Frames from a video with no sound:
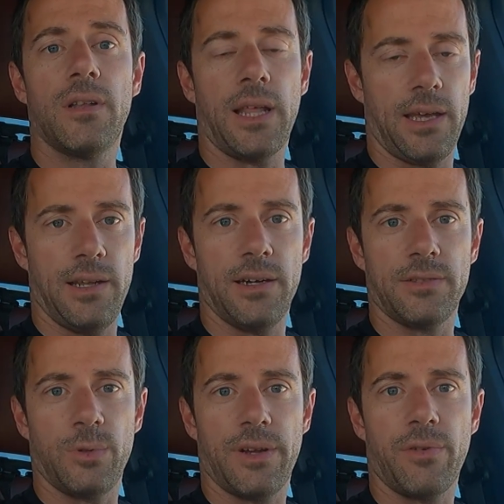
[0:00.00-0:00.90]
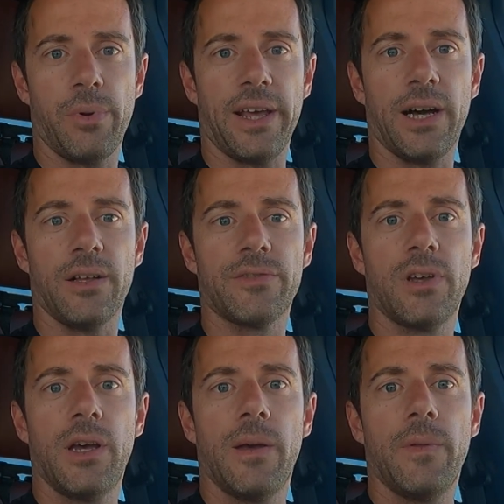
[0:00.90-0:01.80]
like he does with everybody else,
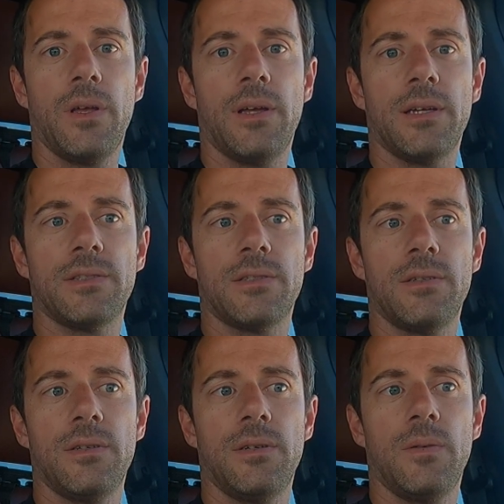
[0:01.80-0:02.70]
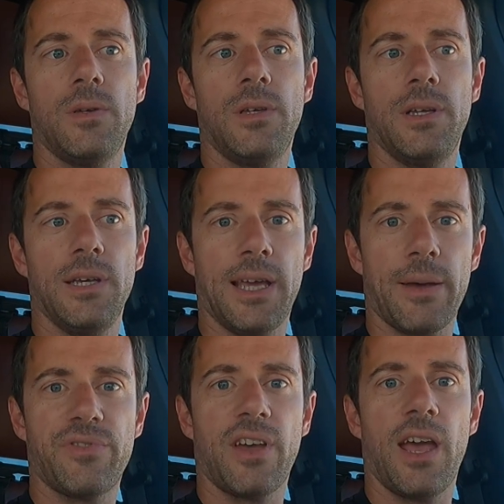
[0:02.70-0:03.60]
is he
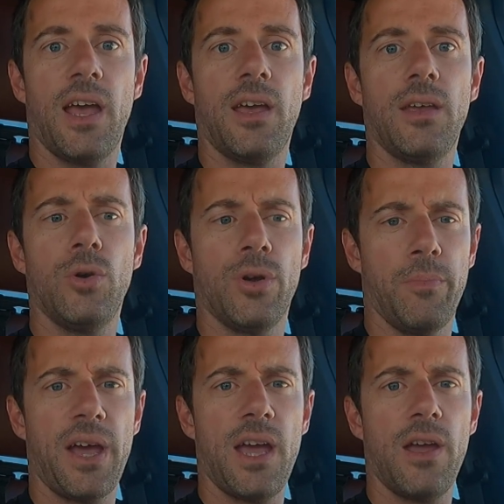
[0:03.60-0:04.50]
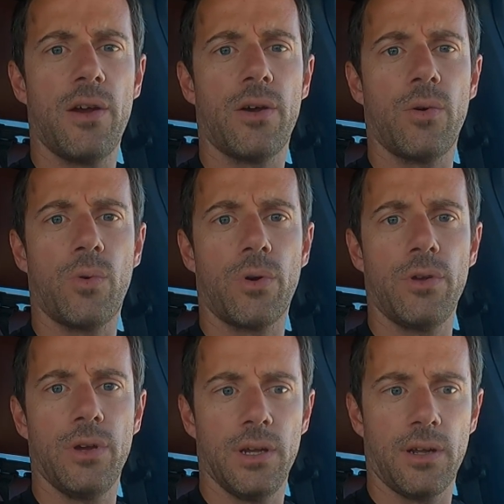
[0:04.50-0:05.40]
kept saying, you can pay here or
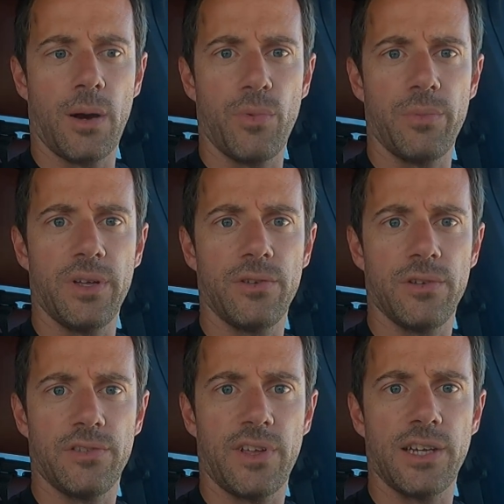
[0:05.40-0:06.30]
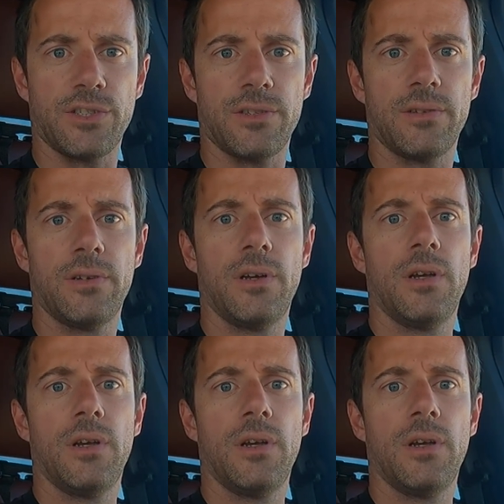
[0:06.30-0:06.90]
you can come with me to the station.